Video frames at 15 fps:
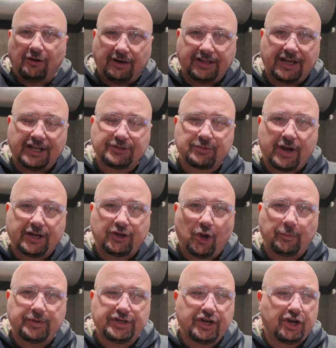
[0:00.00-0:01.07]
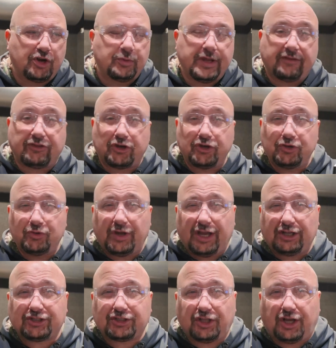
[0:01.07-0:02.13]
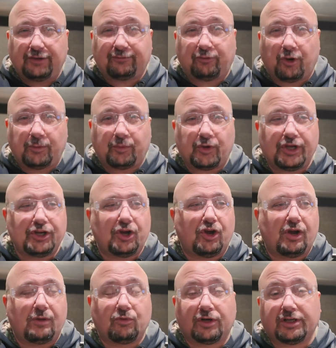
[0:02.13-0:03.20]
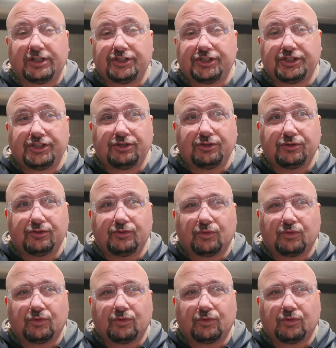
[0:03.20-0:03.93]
All right, guys, we're at Copandero. We have the new Echelon 4.0, and we're going to shoot.